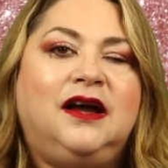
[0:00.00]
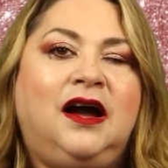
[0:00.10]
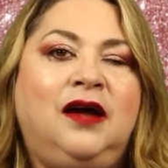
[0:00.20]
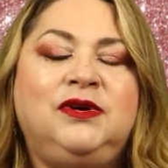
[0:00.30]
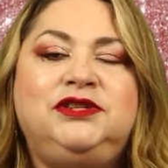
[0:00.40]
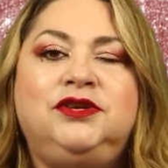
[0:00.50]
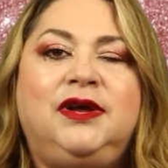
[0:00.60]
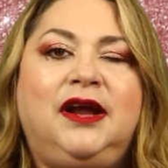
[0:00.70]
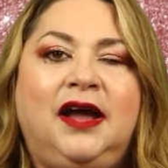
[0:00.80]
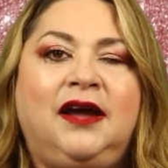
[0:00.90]
I would do
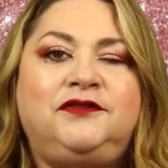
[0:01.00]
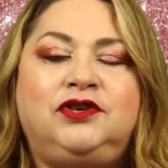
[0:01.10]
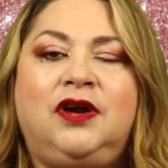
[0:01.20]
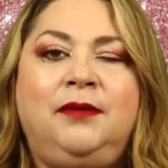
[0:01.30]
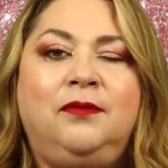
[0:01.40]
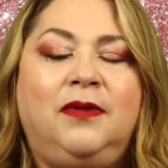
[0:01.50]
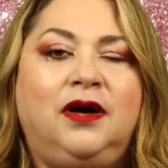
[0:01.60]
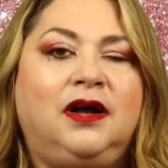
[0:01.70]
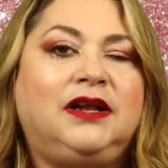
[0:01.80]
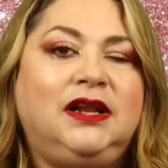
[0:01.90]
it after I
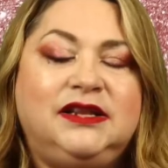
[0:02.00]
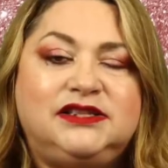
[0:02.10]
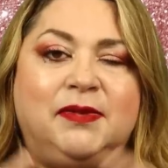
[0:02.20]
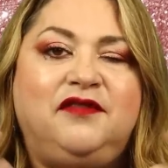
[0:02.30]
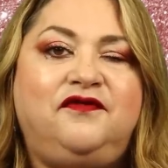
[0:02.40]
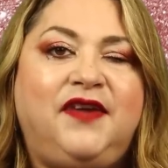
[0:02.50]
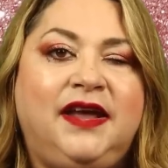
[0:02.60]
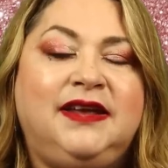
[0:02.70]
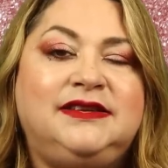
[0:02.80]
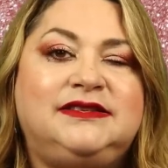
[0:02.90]
uh, cleanse my
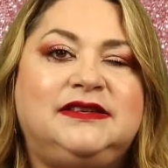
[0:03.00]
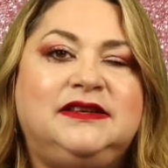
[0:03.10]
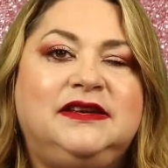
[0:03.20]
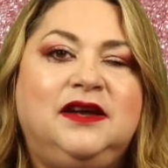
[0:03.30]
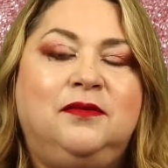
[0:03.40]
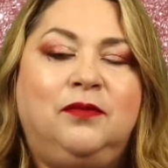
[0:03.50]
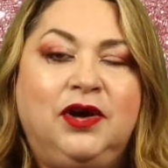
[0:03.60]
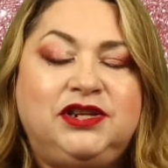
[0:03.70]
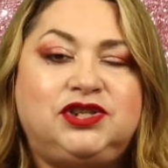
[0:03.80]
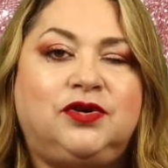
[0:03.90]
face,
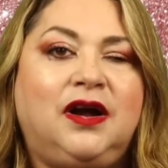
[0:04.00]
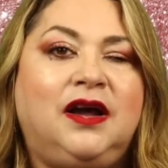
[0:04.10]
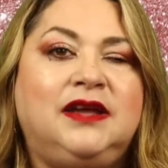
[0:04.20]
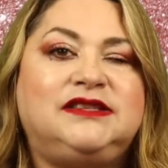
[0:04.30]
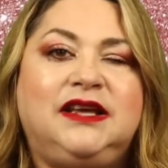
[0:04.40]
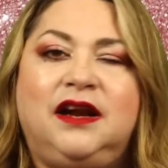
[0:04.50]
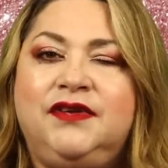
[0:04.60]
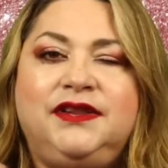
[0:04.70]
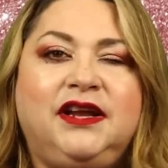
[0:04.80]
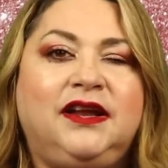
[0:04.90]
moisturize, get
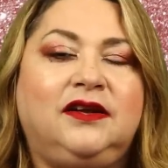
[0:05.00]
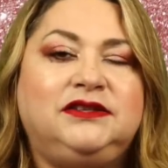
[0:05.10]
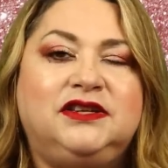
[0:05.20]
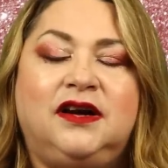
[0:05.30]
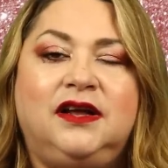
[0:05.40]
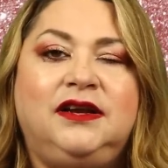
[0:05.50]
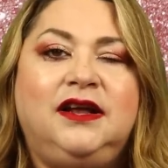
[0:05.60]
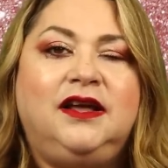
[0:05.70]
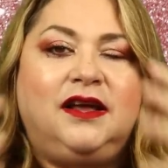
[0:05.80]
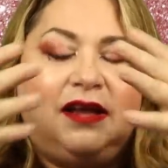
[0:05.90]
everything done,
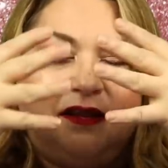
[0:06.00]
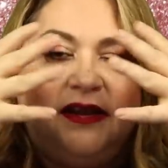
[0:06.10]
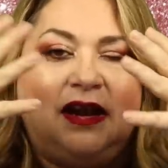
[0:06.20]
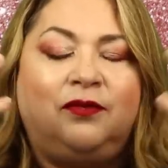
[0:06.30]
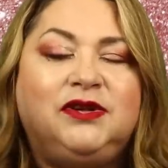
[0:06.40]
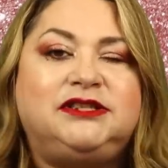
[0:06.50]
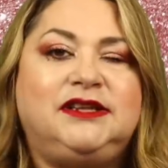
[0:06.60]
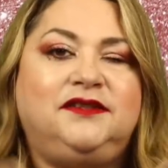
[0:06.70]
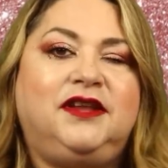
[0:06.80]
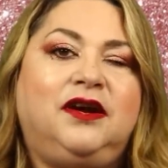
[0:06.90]
and then I would
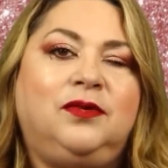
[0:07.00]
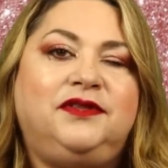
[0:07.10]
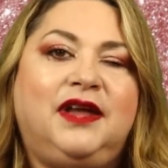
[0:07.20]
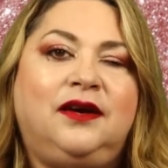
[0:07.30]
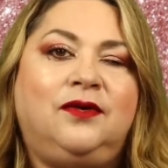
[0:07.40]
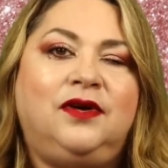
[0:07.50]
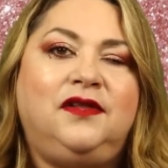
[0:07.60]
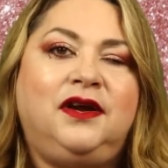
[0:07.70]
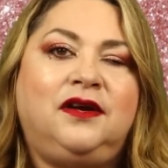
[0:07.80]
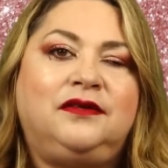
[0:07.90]
sit there with that
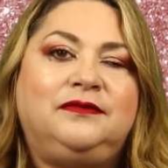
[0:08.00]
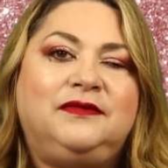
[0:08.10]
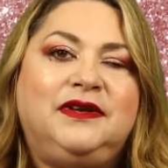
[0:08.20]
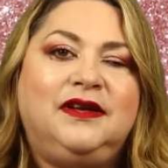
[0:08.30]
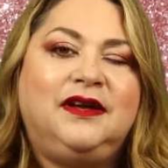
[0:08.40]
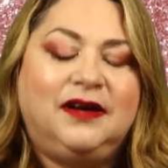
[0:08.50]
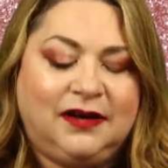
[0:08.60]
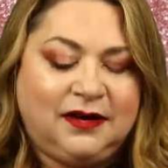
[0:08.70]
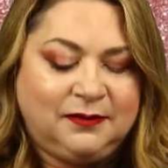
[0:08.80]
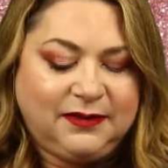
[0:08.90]
on there.
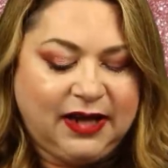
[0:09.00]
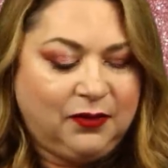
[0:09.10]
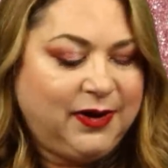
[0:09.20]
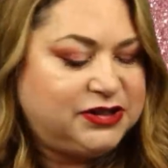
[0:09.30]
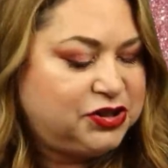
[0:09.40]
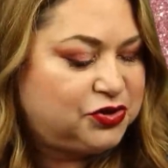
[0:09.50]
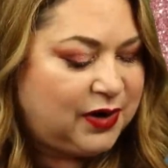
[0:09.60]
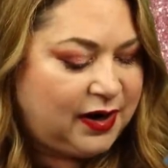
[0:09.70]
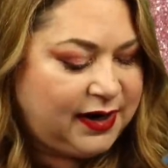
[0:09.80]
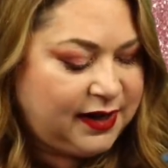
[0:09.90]
Um, can't wait to
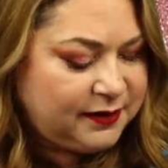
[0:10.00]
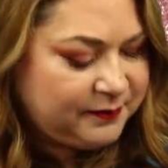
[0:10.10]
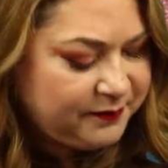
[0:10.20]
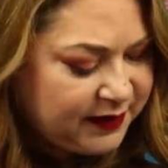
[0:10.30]
try it.